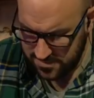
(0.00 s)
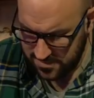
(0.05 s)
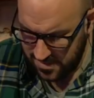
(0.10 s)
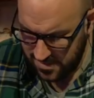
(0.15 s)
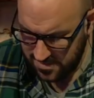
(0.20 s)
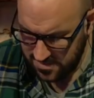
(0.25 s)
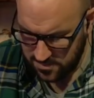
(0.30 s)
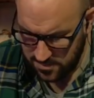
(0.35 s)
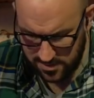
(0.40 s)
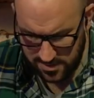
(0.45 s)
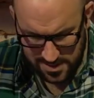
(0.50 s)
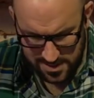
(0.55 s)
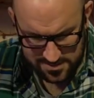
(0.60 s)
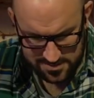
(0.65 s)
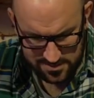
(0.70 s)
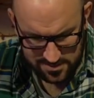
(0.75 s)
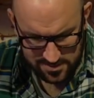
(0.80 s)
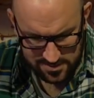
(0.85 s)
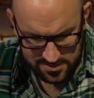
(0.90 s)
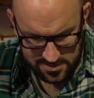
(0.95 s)
the latest one
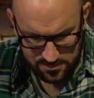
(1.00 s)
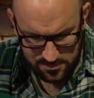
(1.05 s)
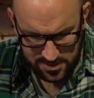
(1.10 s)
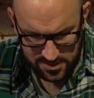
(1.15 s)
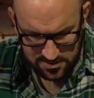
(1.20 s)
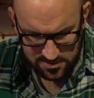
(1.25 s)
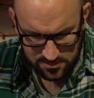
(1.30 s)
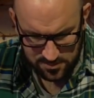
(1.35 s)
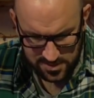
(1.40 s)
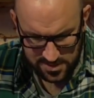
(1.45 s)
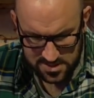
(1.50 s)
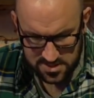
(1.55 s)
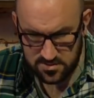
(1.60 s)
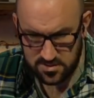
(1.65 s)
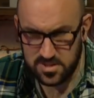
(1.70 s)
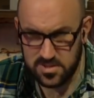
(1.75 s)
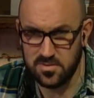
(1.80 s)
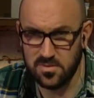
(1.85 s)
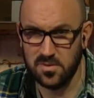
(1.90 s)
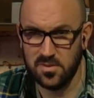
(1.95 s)
last night. He picked up an
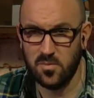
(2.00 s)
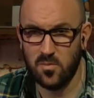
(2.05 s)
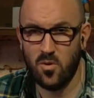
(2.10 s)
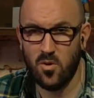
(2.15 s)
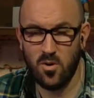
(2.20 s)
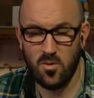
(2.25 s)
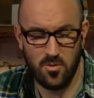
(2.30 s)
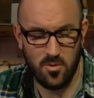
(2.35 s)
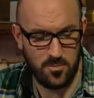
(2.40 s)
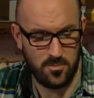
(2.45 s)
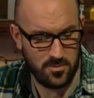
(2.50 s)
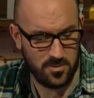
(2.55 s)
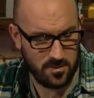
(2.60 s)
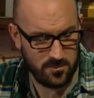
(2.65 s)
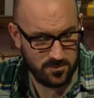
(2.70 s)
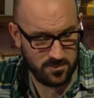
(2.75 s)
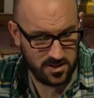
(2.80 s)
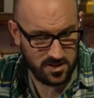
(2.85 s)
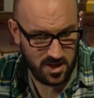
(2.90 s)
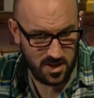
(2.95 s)
injury during the warm-up.
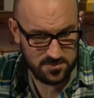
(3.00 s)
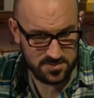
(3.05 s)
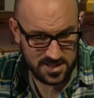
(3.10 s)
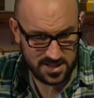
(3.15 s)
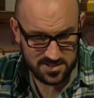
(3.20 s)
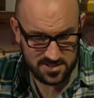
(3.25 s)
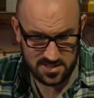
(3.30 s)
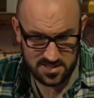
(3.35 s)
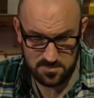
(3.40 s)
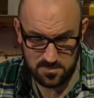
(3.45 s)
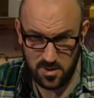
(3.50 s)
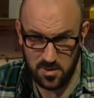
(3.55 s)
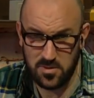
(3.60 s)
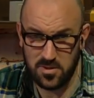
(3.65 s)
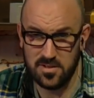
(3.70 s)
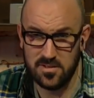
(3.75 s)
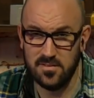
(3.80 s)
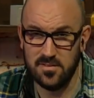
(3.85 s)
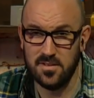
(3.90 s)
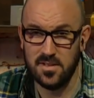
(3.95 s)
Um, Klopp's actually
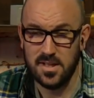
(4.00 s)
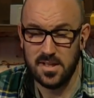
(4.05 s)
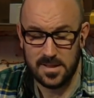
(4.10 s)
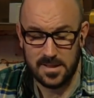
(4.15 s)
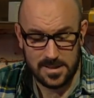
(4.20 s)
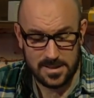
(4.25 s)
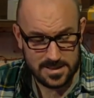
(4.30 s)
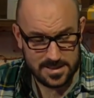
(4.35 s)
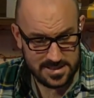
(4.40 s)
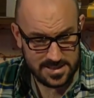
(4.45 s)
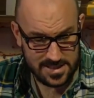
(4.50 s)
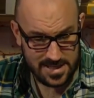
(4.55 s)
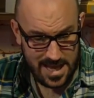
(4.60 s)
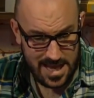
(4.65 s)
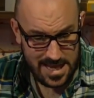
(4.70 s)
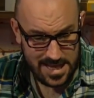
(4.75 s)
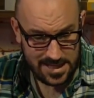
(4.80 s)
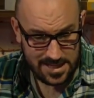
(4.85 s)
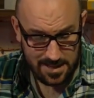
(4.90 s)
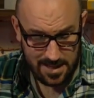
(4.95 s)
spoken
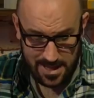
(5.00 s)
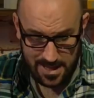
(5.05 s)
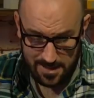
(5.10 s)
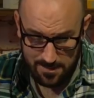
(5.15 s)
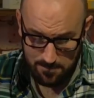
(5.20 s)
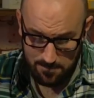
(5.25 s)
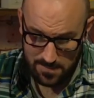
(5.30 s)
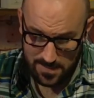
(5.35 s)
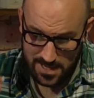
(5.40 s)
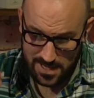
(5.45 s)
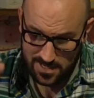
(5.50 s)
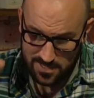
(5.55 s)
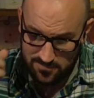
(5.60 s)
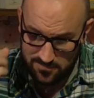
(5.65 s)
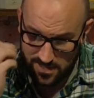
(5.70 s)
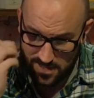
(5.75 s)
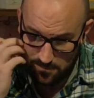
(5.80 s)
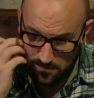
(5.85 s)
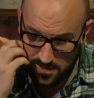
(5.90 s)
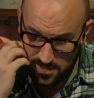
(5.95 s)
today um, ahead
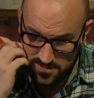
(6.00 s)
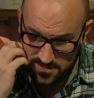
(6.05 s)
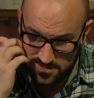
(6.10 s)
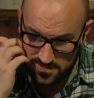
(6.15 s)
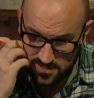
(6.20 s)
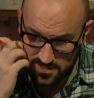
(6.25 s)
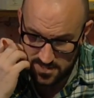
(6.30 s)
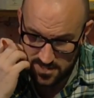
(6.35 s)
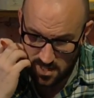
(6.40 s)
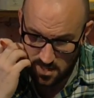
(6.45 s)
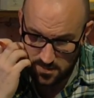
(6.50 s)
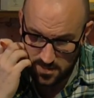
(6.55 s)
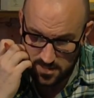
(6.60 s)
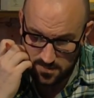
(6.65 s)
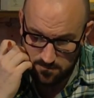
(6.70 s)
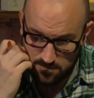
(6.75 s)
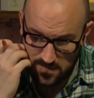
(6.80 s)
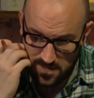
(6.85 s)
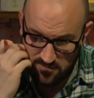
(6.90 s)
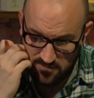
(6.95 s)
of that Merseyside
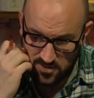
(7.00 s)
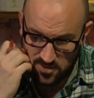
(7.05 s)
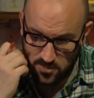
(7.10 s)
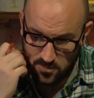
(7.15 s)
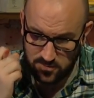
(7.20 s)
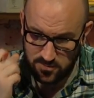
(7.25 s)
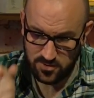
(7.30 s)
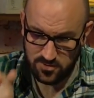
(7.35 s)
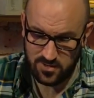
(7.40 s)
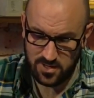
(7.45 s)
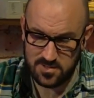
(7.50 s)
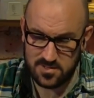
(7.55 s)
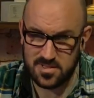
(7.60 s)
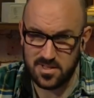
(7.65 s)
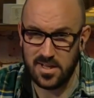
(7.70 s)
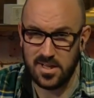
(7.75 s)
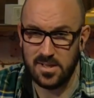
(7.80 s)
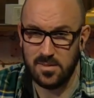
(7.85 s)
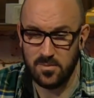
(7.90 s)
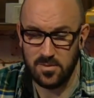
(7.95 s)
derby F A Cup third round
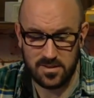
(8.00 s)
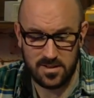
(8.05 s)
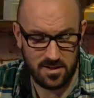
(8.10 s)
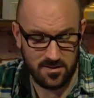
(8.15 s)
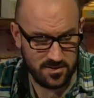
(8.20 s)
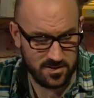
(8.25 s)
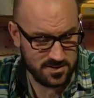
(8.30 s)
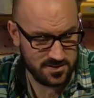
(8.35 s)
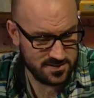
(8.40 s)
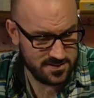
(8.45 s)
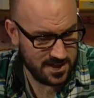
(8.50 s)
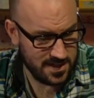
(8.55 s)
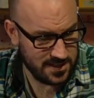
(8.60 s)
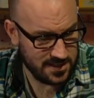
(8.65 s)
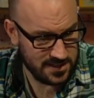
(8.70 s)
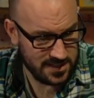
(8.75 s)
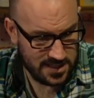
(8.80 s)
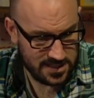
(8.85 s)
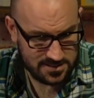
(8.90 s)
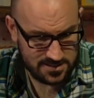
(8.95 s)
tie with Everton,
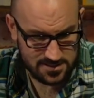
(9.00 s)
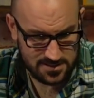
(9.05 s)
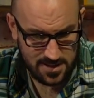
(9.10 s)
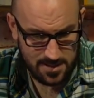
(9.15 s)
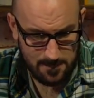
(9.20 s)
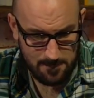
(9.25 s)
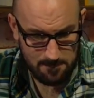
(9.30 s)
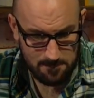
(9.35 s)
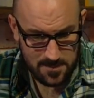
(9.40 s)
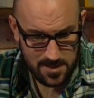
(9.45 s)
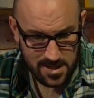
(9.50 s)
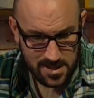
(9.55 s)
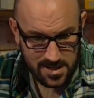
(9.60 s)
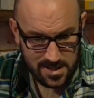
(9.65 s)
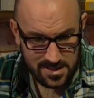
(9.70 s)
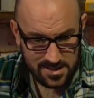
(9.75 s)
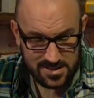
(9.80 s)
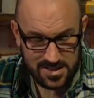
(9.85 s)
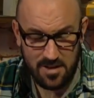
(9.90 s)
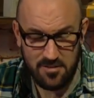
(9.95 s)
saying that um,
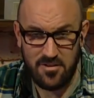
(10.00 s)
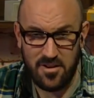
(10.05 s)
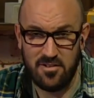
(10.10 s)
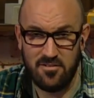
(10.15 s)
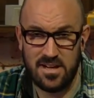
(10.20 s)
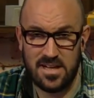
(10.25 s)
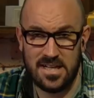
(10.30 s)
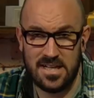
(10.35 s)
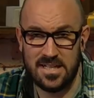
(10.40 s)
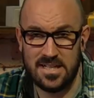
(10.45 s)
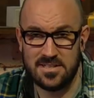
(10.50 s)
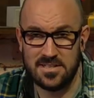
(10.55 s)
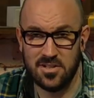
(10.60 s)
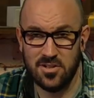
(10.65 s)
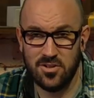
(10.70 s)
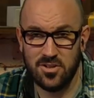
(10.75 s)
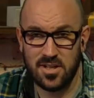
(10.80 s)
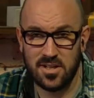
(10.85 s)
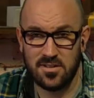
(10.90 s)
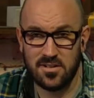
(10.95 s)
the F A really need to
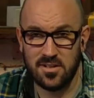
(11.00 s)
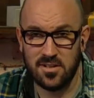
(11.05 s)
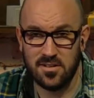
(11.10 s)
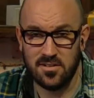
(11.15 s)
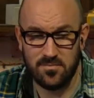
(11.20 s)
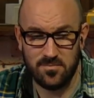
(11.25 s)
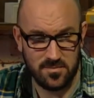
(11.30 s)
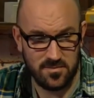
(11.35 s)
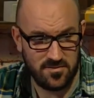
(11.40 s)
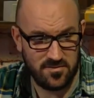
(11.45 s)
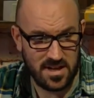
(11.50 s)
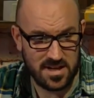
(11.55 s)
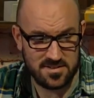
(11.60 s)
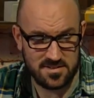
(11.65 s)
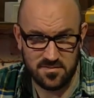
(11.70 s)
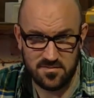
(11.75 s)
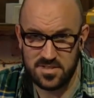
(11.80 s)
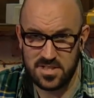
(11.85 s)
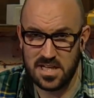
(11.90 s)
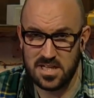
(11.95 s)
look at their
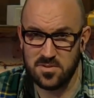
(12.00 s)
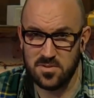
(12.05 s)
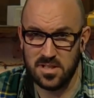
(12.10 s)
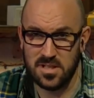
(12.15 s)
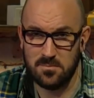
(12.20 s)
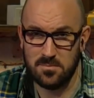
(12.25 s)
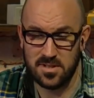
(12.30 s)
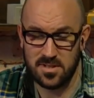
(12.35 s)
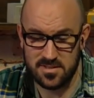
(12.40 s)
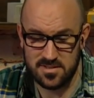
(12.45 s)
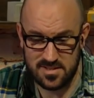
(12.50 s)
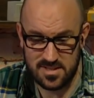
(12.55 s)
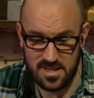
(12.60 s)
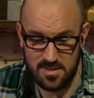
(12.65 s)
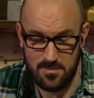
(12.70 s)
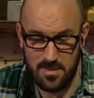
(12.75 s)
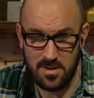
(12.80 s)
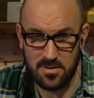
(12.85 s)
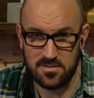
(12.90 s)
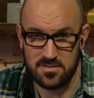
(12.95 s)
festive scheduling because the
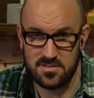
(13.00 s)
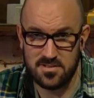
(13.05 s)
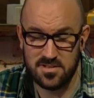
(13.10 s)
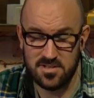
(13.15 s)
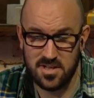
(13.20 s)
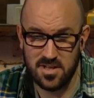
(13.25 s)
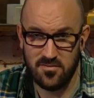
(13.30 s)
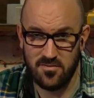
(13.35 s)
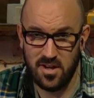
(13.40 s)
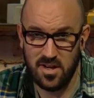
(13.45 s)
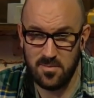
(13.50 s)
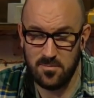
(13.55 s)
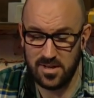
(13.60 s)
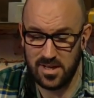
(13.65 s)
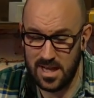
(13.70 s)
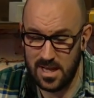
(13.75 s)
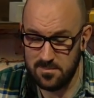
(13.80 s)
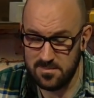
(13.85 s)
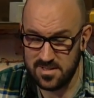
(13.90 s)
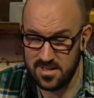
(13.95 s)
amount, the sheer volume of
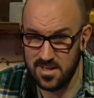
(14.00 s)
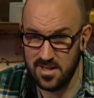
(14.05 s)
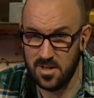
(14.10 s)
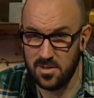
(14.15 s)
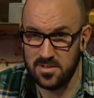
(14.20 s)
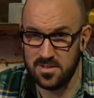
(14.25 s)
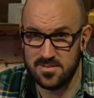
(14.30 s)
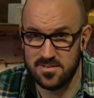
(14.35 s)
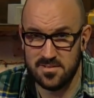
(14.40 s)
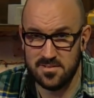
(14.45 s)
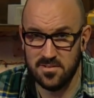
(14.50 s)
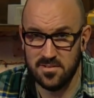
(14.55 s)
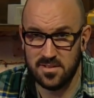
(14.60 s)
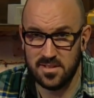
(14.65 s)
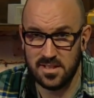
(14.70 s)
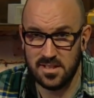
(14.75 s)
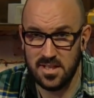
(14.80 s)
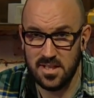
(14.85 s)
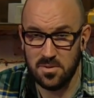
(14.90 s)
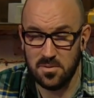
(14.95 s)
games, and I know this is
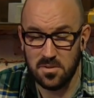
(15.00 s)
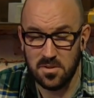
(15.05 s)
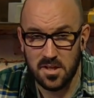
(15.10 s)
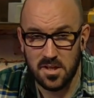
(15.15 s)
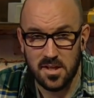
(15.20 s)
nothing new,